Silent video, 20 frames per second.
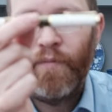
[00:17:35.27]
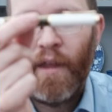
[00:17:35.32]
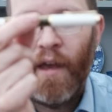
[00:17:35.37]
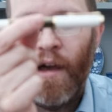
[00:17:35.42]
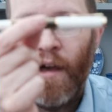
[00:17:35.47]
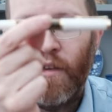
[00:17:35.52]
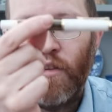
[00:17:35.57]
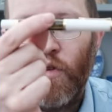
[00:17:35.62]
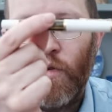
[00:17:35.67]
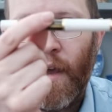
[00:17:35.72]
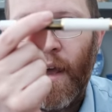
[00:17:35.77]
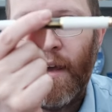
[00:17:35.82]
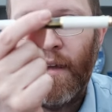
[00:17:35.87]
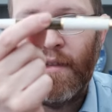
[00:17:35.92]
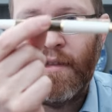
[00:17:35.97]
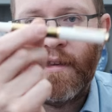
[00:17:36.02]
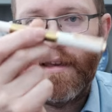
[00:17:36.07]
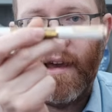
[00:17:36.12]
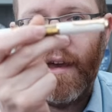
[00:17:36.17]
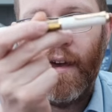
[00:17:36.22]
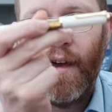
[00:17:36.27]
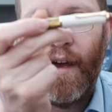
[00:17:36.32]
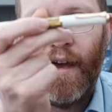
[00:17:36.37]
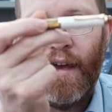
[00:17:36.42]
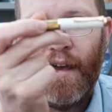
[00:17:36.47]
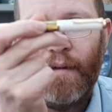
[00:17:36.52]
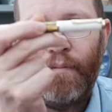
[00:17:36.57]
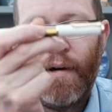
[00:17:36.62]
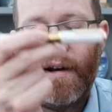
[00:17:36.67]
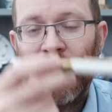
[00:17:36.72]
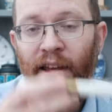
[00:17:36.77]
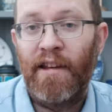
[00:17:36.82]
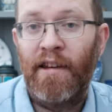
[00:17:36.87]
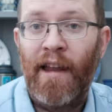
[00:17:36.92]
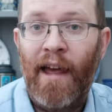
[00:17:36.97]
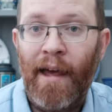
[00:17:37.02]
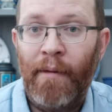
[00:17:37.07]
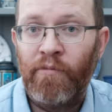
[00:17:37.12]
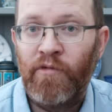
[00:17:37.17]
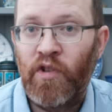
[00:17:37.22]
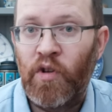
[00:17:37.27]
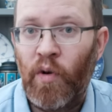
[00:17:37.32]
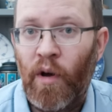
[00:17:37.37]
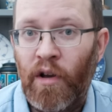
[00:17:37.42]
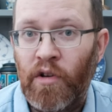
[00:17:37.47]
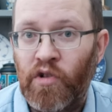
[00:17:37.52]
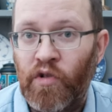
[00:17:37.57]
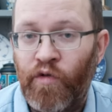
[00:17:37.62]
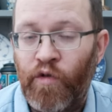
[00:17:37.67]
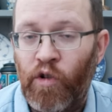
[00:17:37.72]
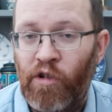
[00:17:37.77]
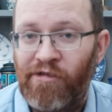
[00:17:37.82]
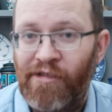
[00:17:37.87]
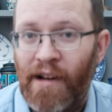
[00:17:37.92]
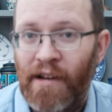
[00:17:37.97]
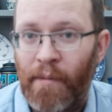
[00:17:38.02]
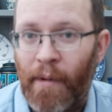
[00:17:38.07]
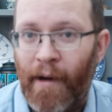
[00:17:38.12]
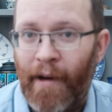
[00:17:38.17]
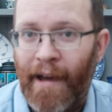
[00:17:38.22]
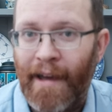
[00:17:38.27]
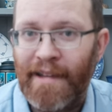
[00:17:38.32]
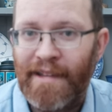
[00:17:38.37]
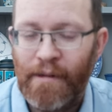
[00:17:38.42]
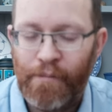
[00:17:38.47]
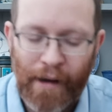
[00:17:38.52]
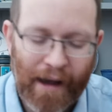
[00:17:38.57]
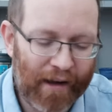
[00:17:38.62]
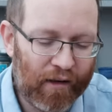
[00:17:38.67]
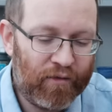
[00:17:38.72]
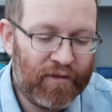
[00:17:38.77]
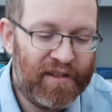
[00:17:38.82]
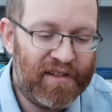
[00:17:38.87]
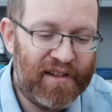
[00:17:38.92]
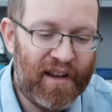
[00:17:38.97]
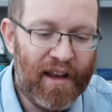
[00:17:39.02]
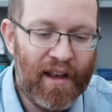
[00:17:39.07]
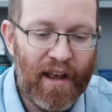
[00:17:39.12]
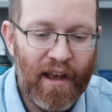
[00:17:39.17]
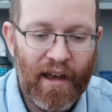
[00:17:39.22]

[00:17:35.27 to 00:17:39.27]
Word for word: Uh, you can get a Pelikan M200 for around about £80,